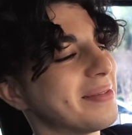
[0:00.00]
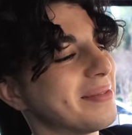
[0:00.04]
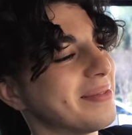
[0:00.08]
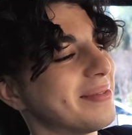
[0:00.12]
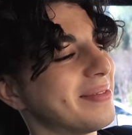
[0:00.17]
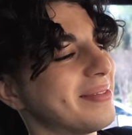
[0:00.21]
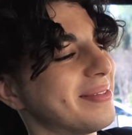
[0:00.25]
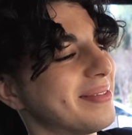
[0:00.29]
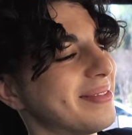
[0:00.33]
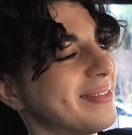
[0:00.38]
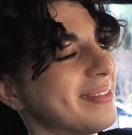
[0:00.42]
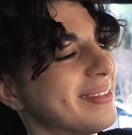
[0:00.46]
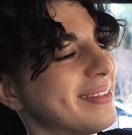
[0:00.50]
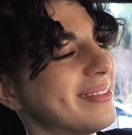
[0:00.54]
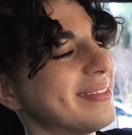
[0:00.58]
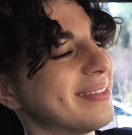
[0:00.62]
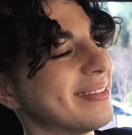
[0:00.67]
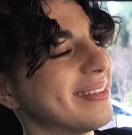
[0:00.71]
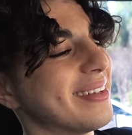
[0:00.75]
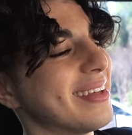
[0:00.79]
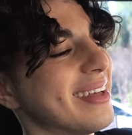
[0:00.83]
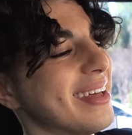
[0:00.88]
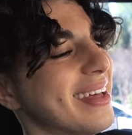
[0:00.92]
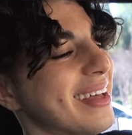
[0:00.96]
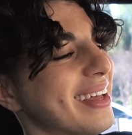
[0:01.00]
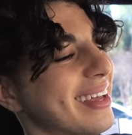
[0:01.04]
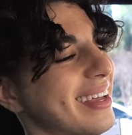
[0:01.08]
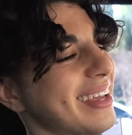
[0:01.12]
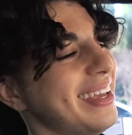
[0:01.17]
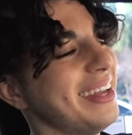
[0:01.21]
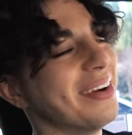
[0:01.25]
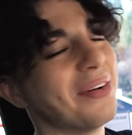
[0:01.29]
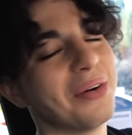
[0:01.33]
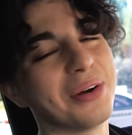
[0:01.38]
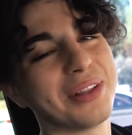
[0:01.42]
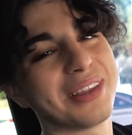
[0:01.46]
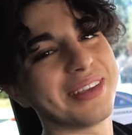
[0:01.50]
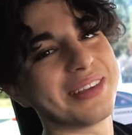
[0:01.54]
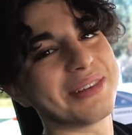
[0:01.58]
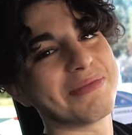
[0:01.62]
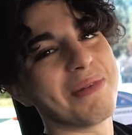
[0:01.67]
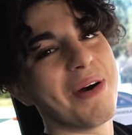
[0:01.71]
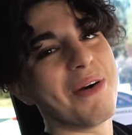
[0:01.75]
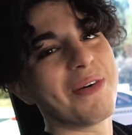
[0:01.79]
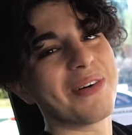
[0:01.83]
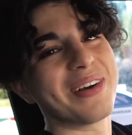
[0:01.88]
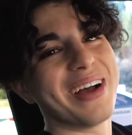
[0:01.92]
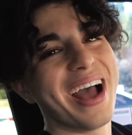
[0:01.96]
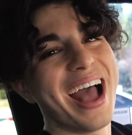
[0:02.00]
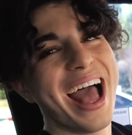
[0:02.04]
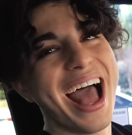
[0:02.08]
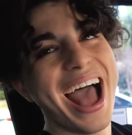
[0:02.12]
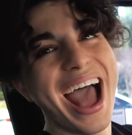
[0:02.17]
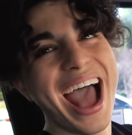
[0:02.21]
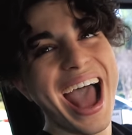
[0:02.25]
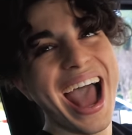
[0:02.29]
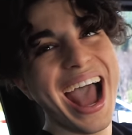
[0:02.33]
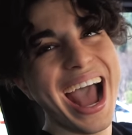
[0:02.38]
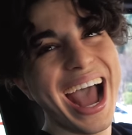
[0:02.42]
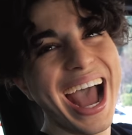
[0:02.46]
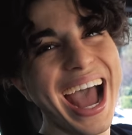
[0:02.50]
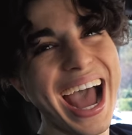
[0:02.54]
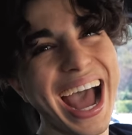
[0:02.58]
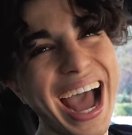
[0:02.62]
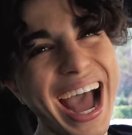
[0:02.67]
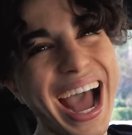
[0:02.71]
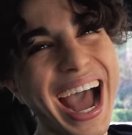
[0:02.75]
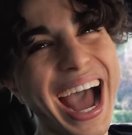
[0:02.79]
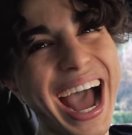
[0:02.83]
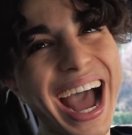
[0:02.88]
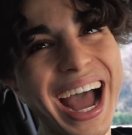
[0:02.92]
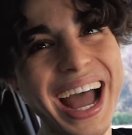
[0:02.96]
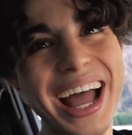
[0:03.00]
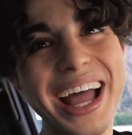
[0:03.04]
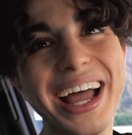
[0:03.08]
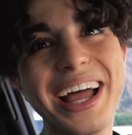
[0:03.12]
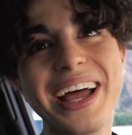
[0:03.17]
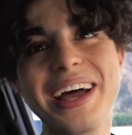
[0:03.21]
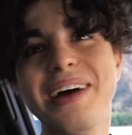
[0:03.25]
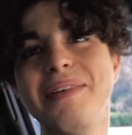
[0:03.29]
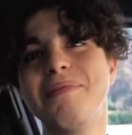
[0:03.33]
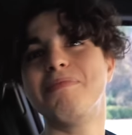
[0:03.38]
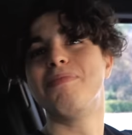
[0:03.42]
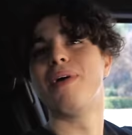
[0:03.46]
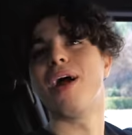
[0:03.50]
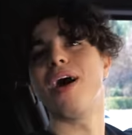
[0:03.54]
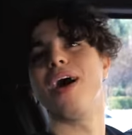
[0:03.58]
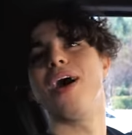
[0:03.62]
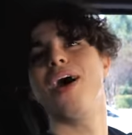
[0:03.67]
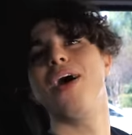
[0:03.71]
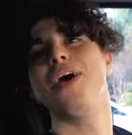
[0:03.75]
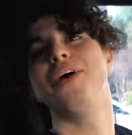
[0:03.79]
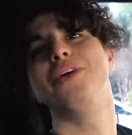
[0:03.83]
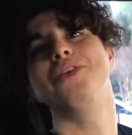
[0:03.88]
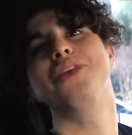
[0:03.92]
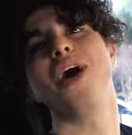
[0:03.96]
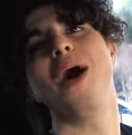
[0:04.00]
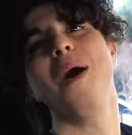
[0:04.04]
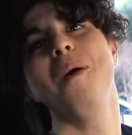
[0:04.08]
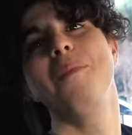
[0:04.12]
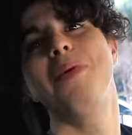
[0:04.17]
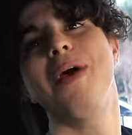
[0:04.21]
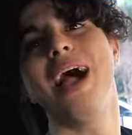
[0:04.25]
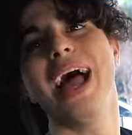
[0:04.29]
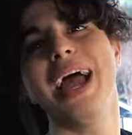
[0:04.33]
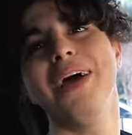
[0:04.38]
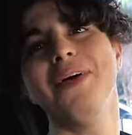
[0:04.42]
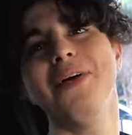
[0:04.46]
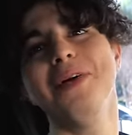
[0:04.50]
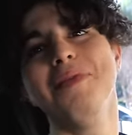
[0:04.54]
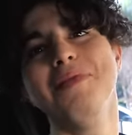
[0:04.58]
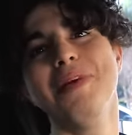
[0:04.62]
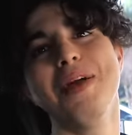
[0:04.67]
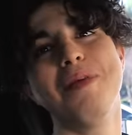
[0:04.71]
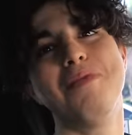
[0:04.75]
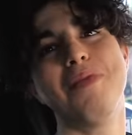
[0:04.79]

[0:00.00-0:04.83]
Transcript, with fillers: buddy. Bye bye. You don't want the smoke. I did. I forgot to press Bro, don't play with me,